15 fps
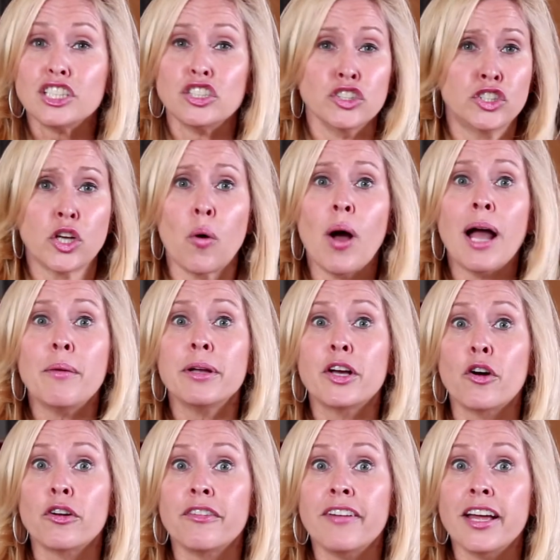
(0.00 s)
So I would
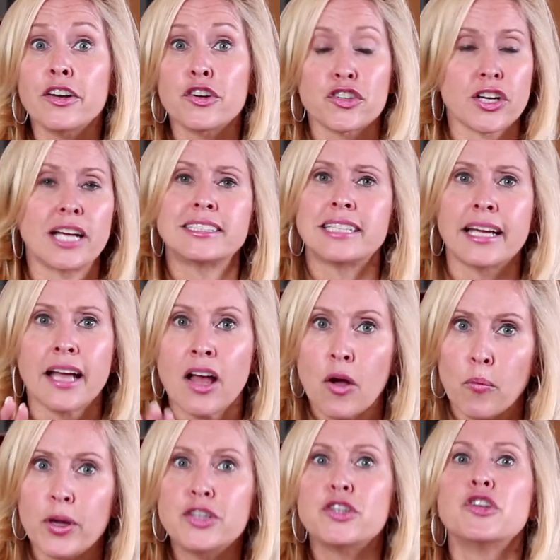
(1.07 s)
go to vendors and I'd say,
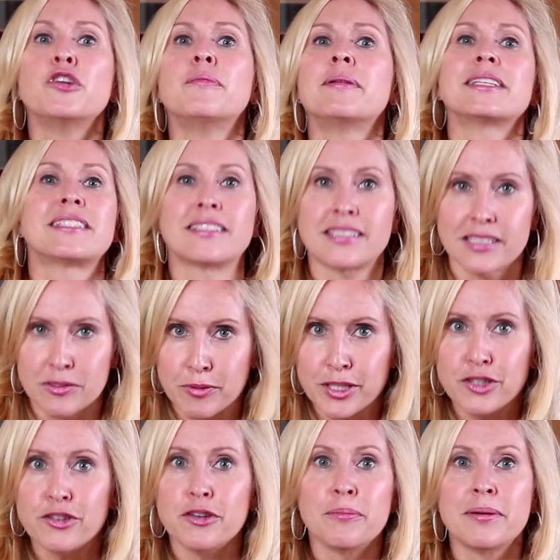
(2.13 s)
we do new businesses,
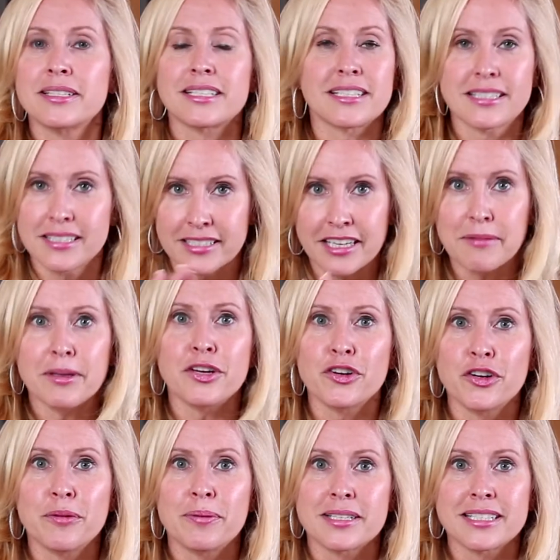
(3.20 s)
give me your
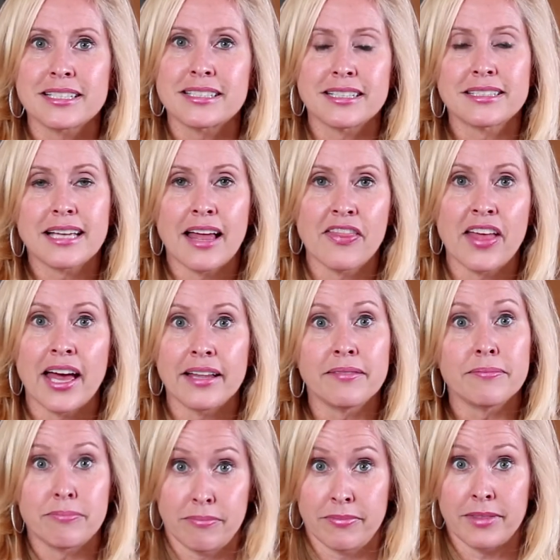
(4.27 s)
new businesses. And then
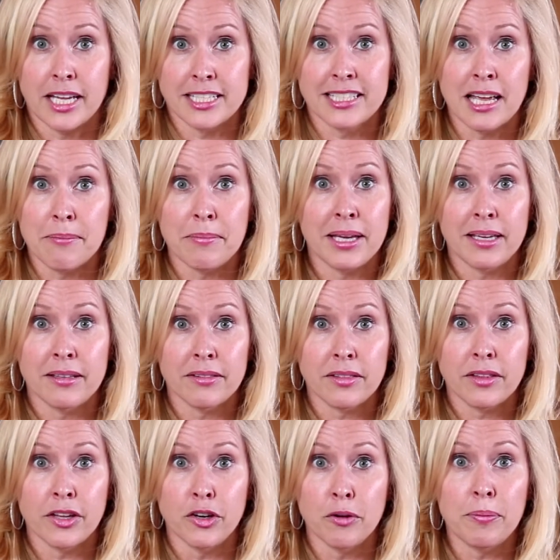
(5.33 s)
they'd send me
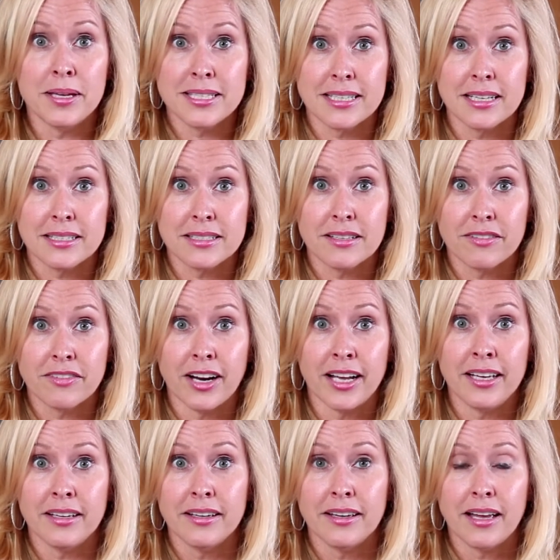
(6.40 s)
the new business,
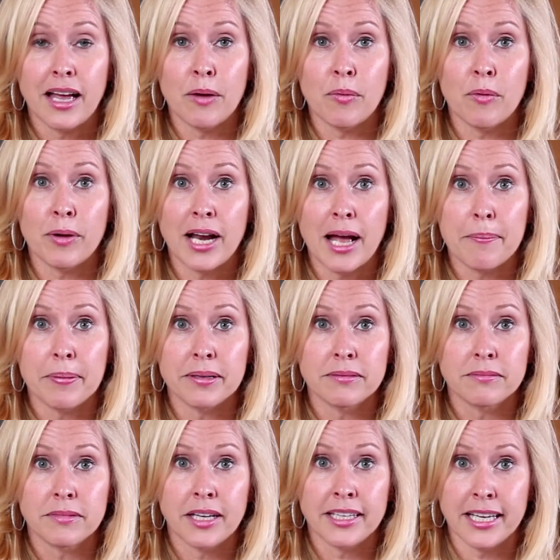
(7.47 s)
right? And what would happen?
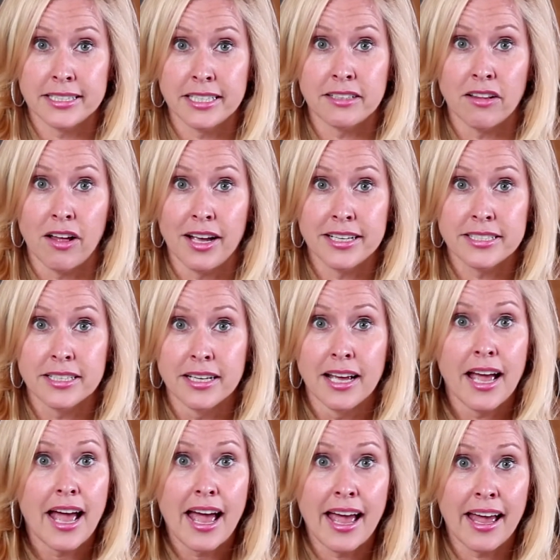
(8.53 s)
It'd get declined.
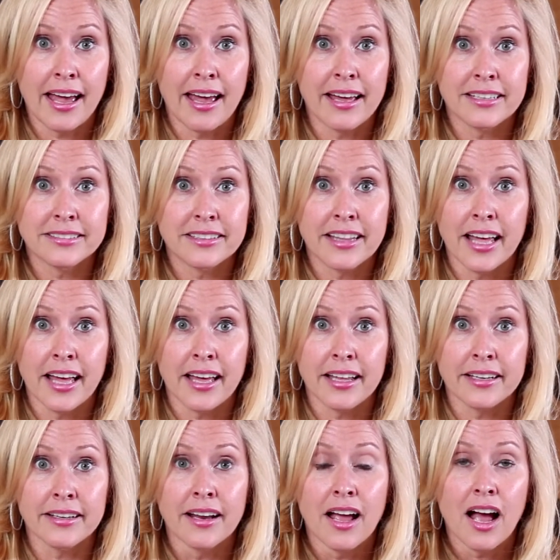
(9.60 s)
And
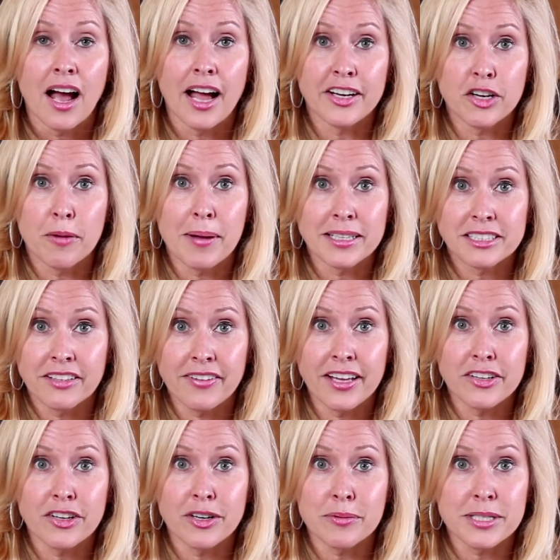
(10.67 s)
then I'd go back to the
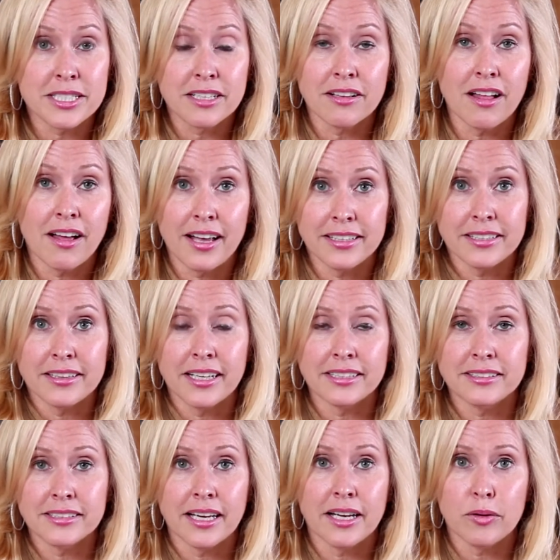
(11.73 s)
vendor, it was declined, and
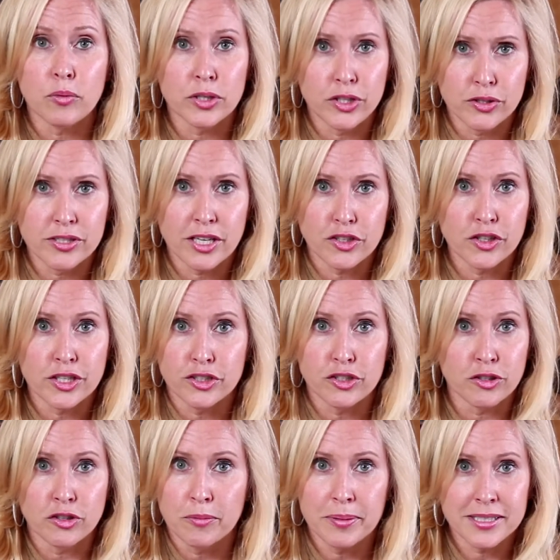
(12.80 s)
they'd say, well, you said you could
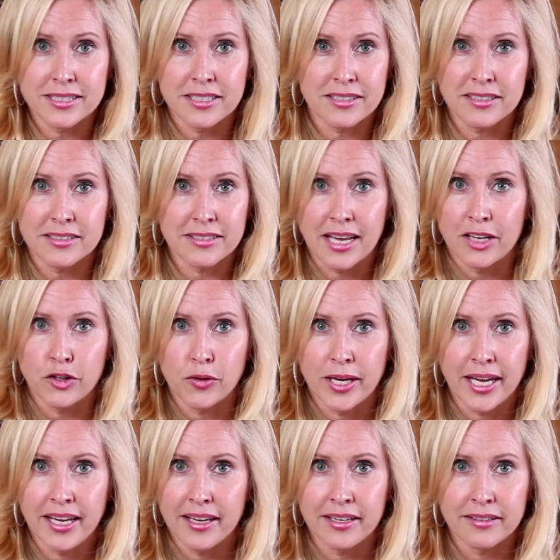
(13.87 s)
do new businesses and you
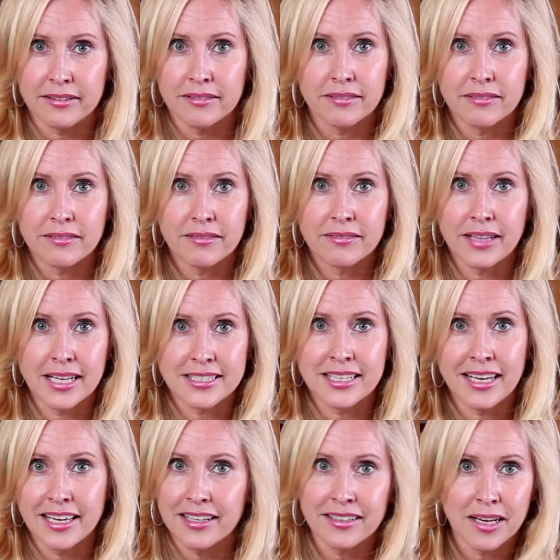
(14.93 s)
can't. That's
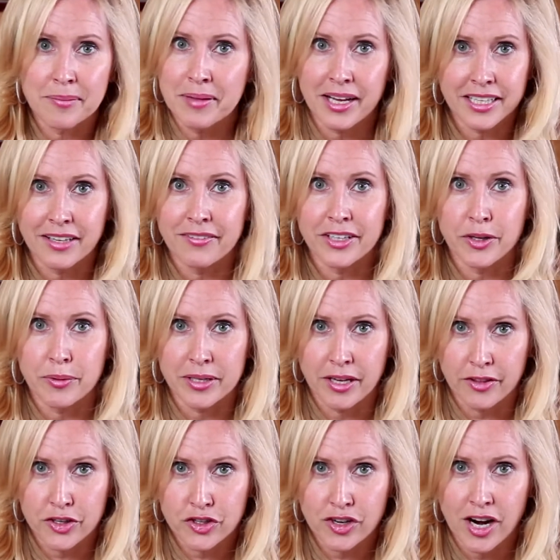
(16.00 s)
it. I'm not giving you
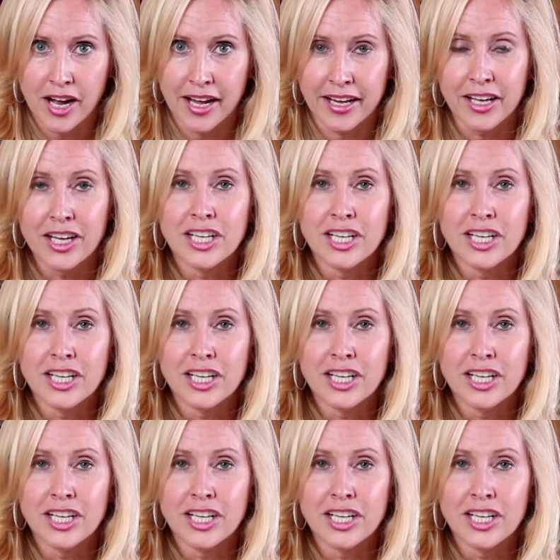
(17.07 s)
another try.